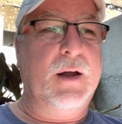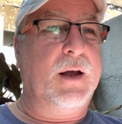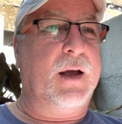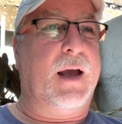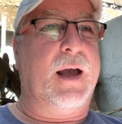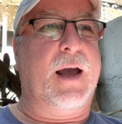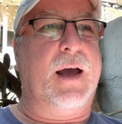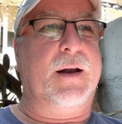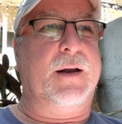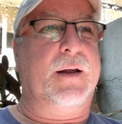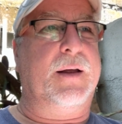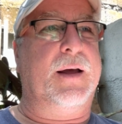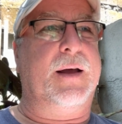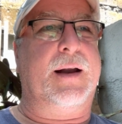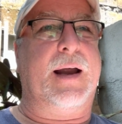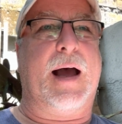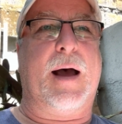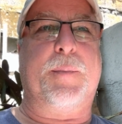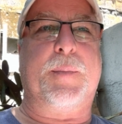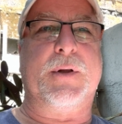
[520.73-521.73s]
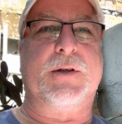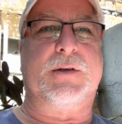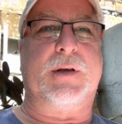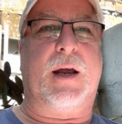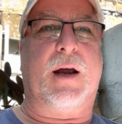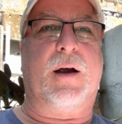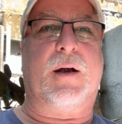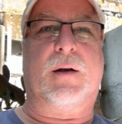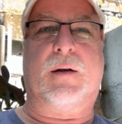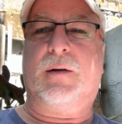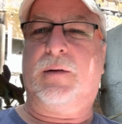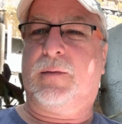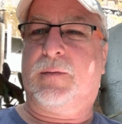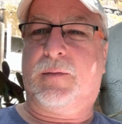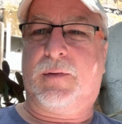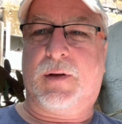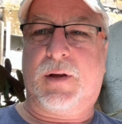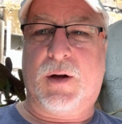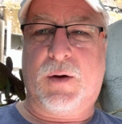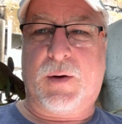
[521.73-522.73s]
And it happens here.
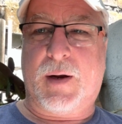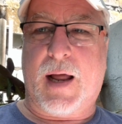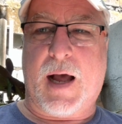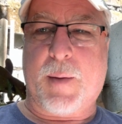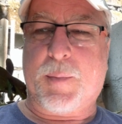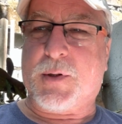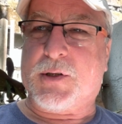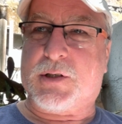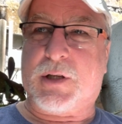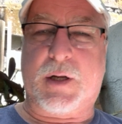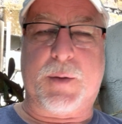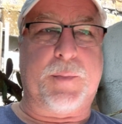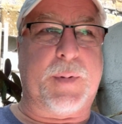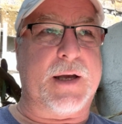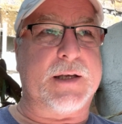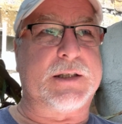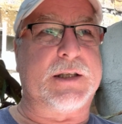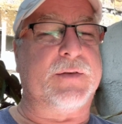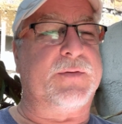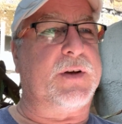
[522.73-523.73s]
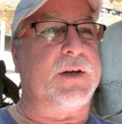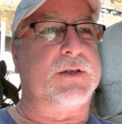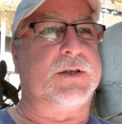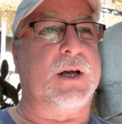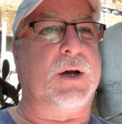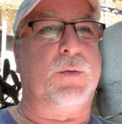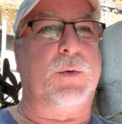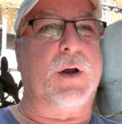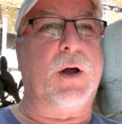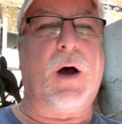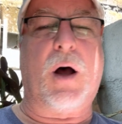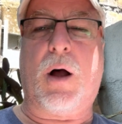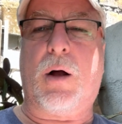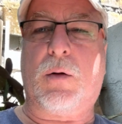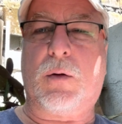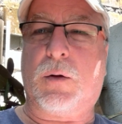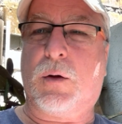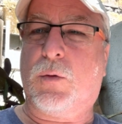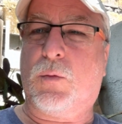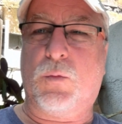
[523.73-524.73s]
It happens to the best of us here. We
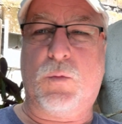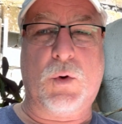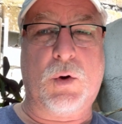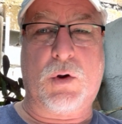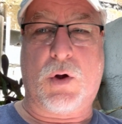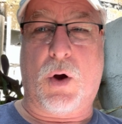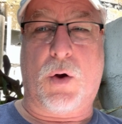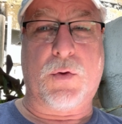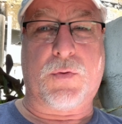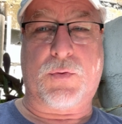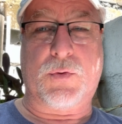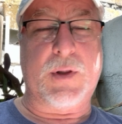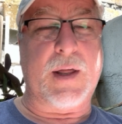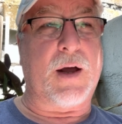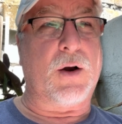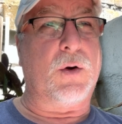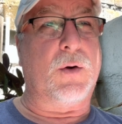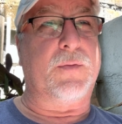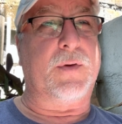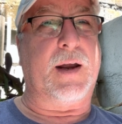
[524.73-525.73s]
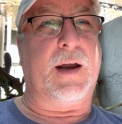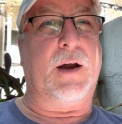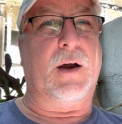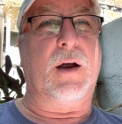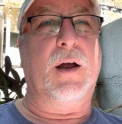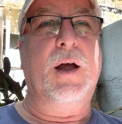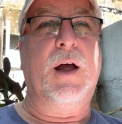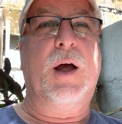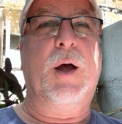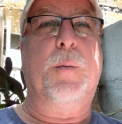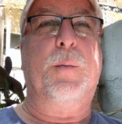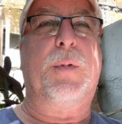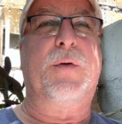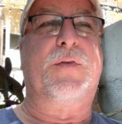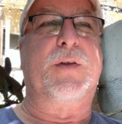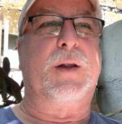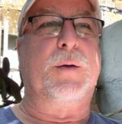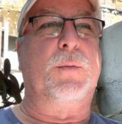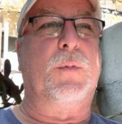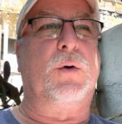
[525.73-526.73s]
all will go through that over here. But
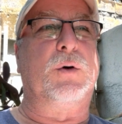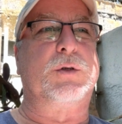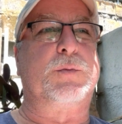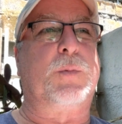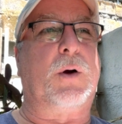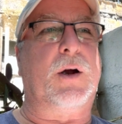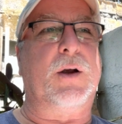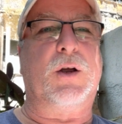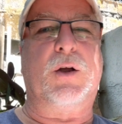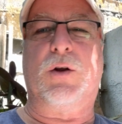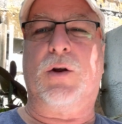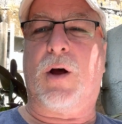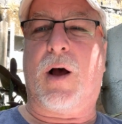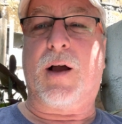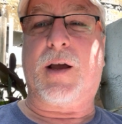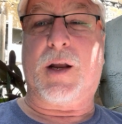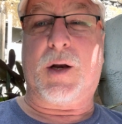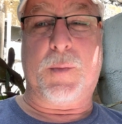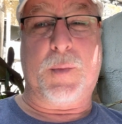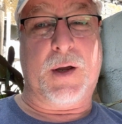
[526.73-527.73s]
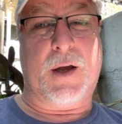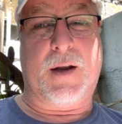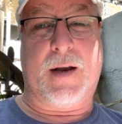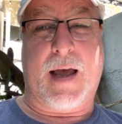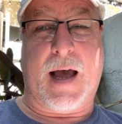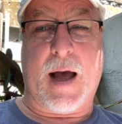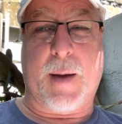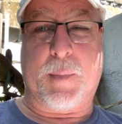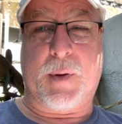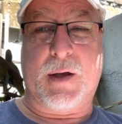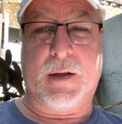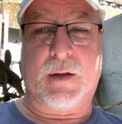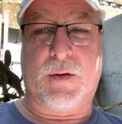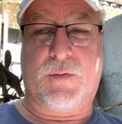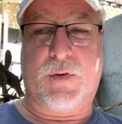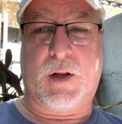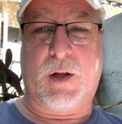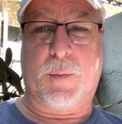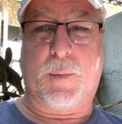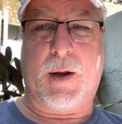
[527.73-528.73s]
for the most part, you're not going to be unhappy in the
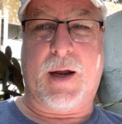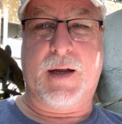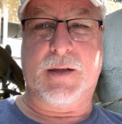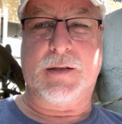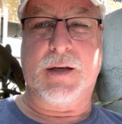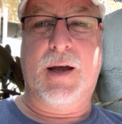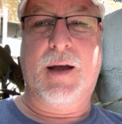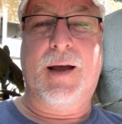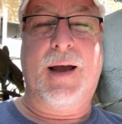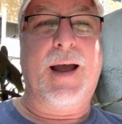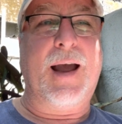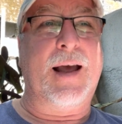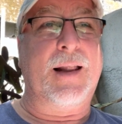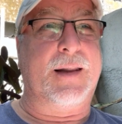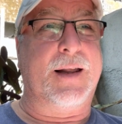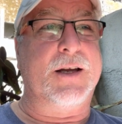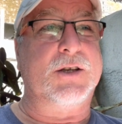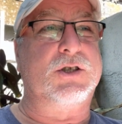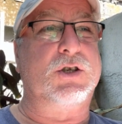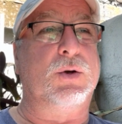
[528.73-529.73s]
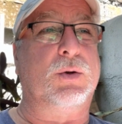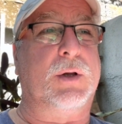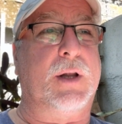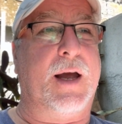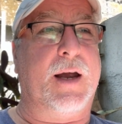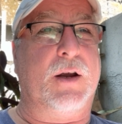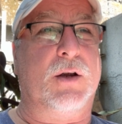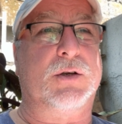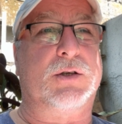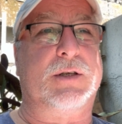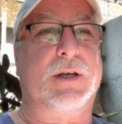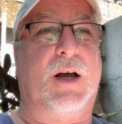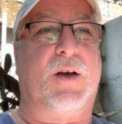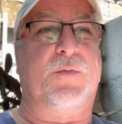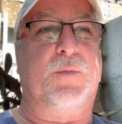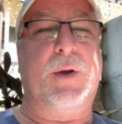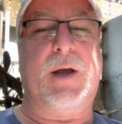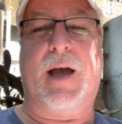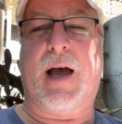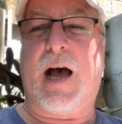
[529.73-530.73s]
Philippines unless you let yourself
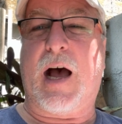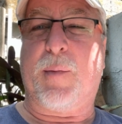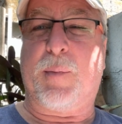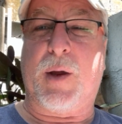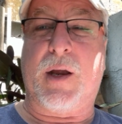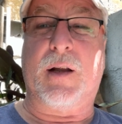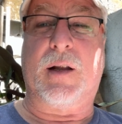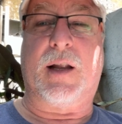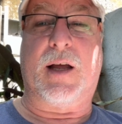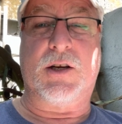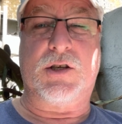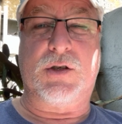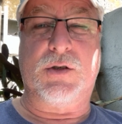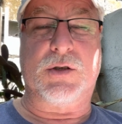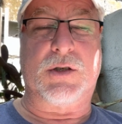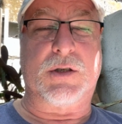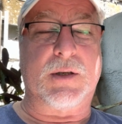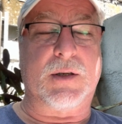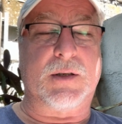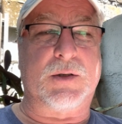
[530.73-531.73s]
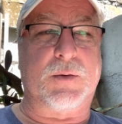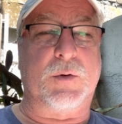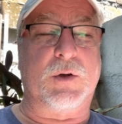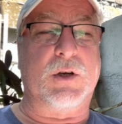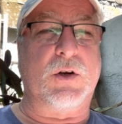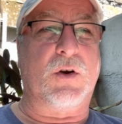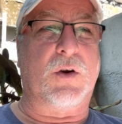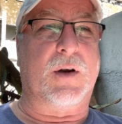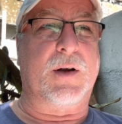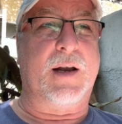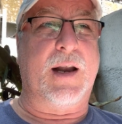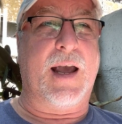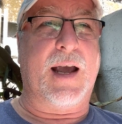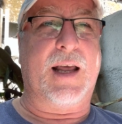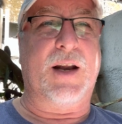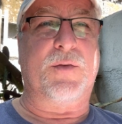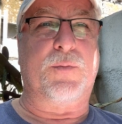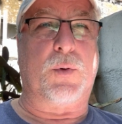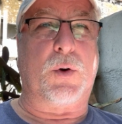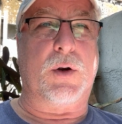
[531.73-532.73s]
be happy, unless you're a
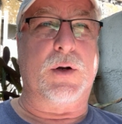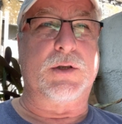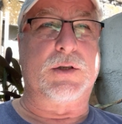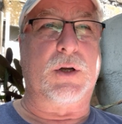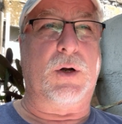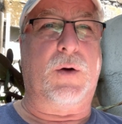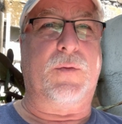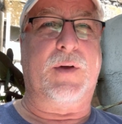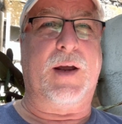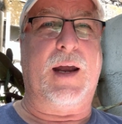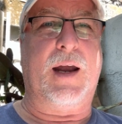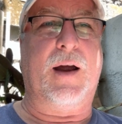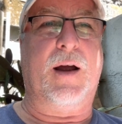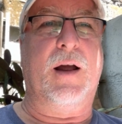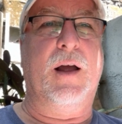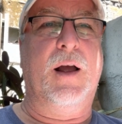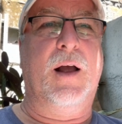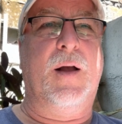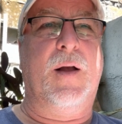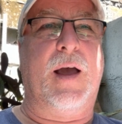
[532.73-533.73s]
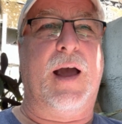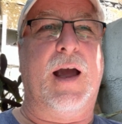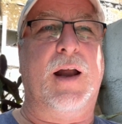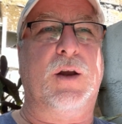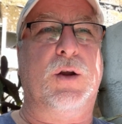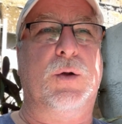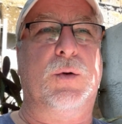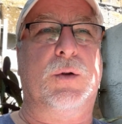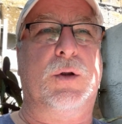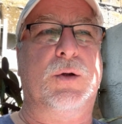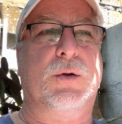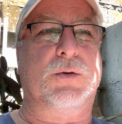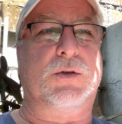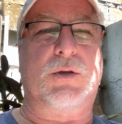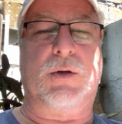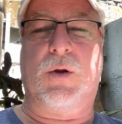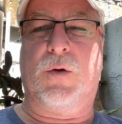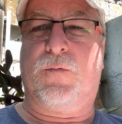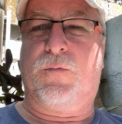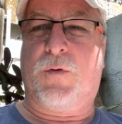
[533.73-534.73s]
negative person over here and
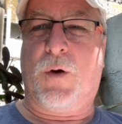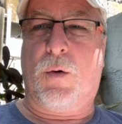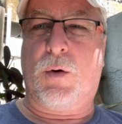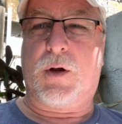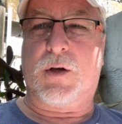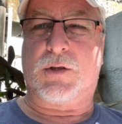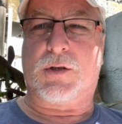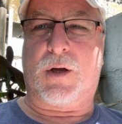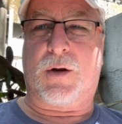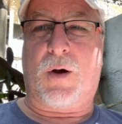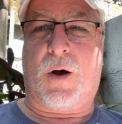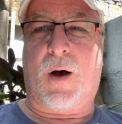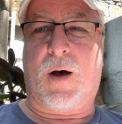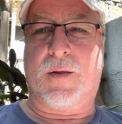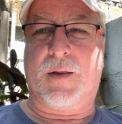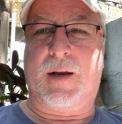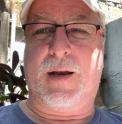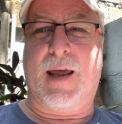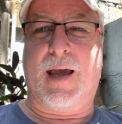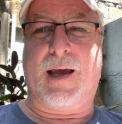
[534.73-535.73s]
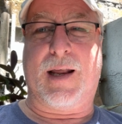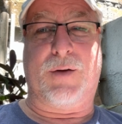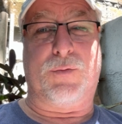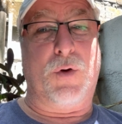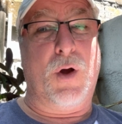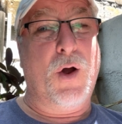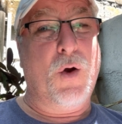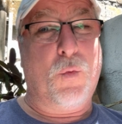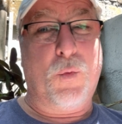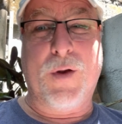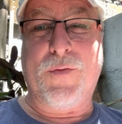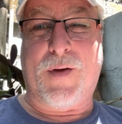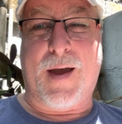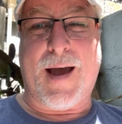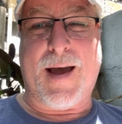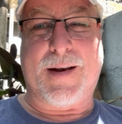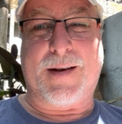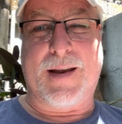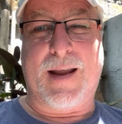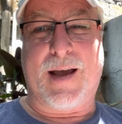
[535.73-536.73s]
you focus on all the negative. We've
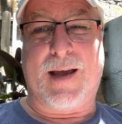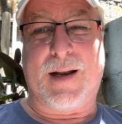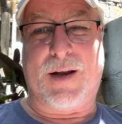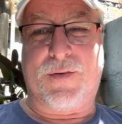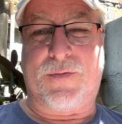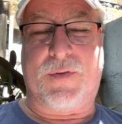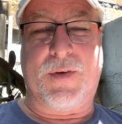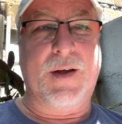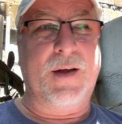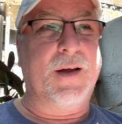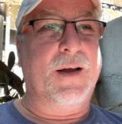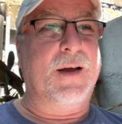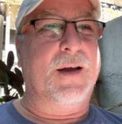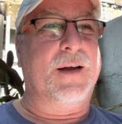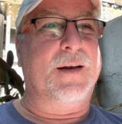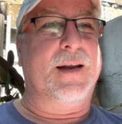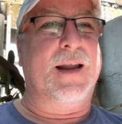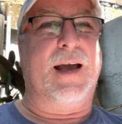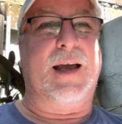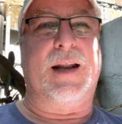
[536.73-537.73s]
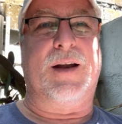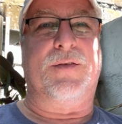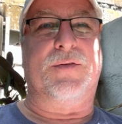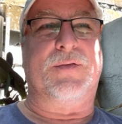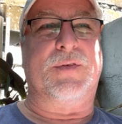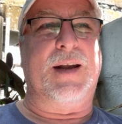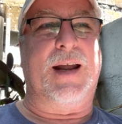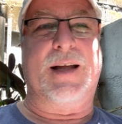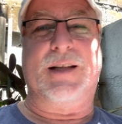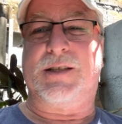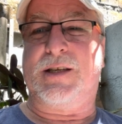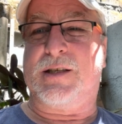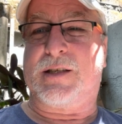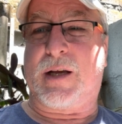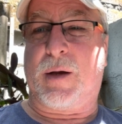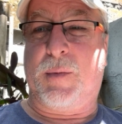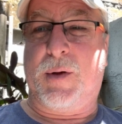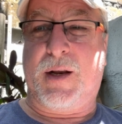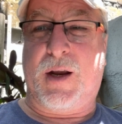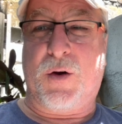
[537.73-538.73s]
had negative Nancys
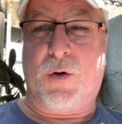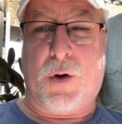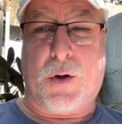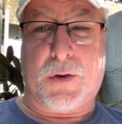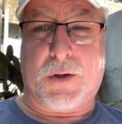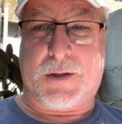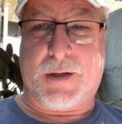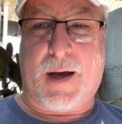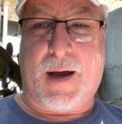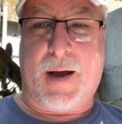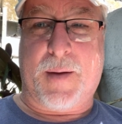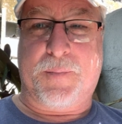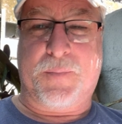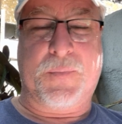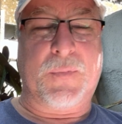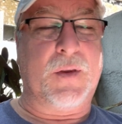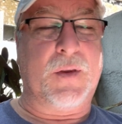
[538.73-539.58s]
come in here all the time.